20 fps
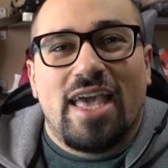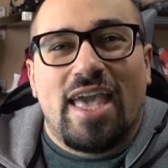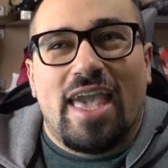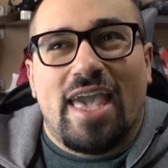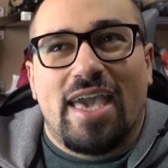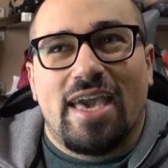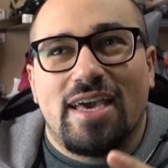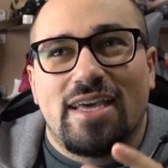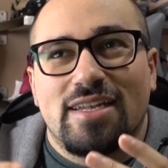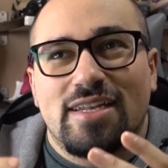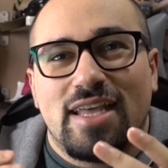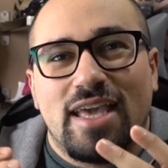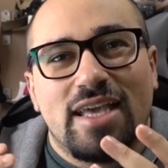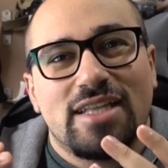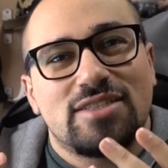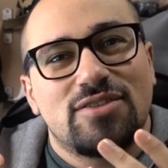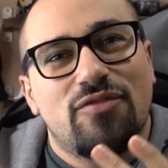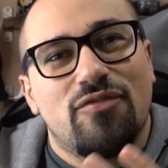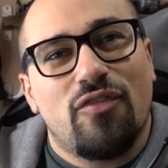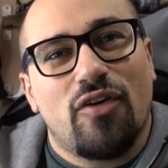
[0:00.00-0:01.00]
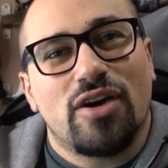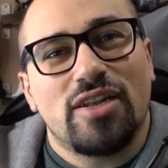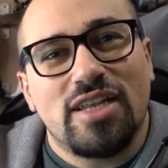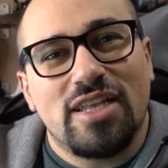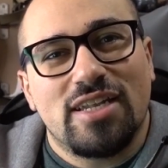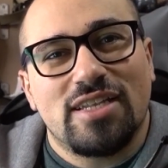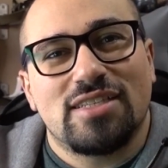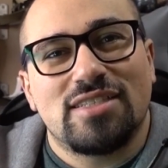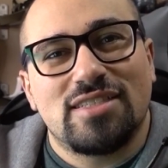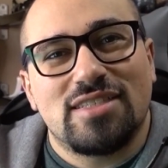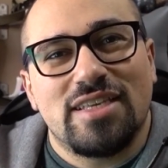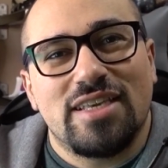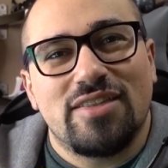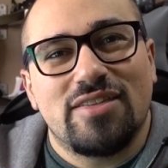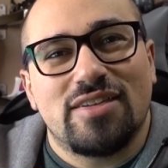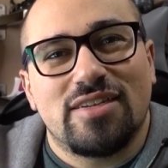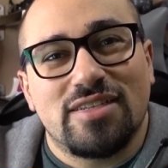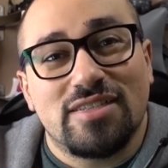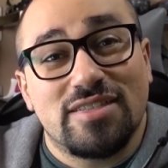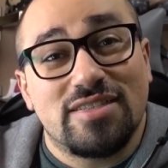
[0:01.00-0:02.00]
and it's funny to see
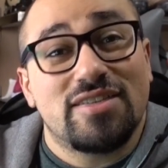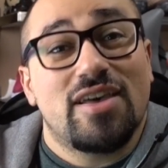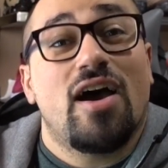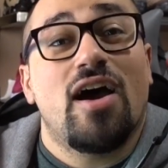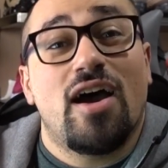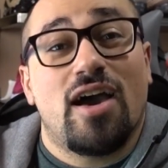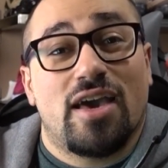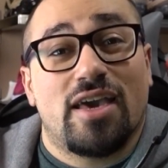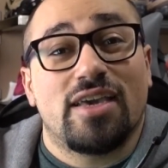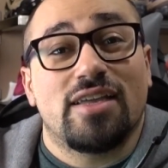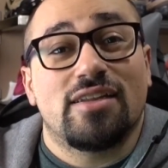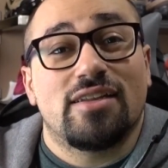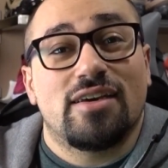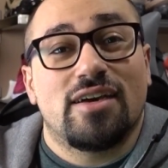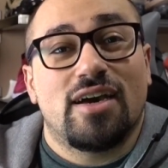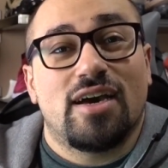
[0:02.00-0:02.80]
the design,